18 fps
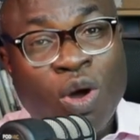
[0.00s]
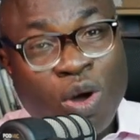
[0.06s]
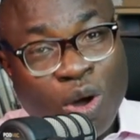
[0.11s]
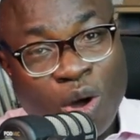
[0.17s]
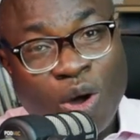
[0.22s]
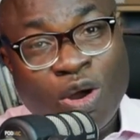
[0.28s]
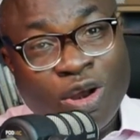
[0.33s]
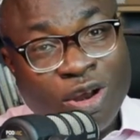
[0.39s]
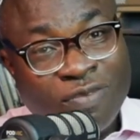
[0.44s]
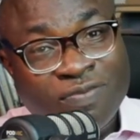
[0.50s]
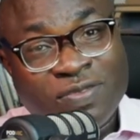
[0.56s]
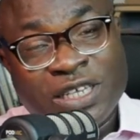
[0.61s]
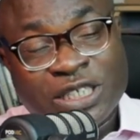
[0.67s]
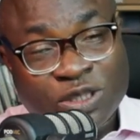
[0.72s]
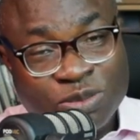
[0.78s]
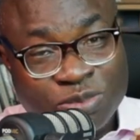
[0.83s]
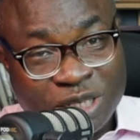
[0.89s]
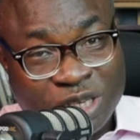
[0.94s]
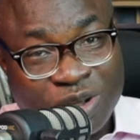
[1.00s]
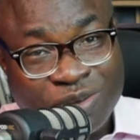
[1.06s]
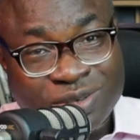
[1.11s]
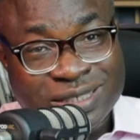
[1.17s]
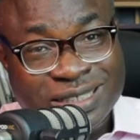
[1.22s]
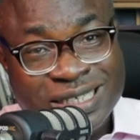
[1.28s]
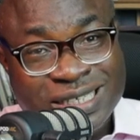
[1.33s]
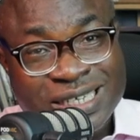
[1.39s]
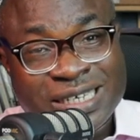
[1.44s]
All of this will be
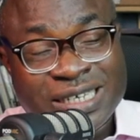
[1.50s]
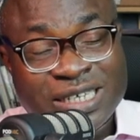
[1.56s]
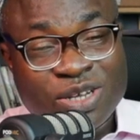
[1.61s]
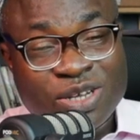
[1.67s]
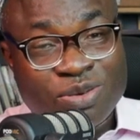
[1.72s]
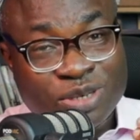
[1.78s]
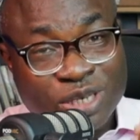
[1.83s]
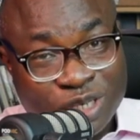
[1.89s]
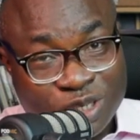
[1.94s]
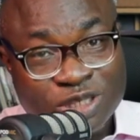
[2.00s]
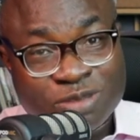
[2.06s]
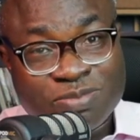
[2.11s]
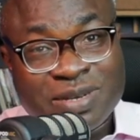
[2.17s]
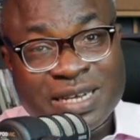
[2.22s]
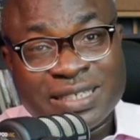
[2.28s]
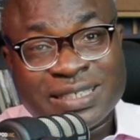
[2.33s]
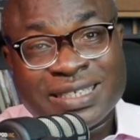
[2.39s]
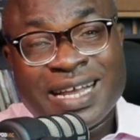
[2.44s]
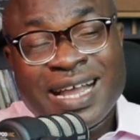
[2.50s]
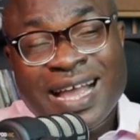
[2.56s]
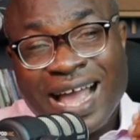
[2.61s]
contained in your recruitment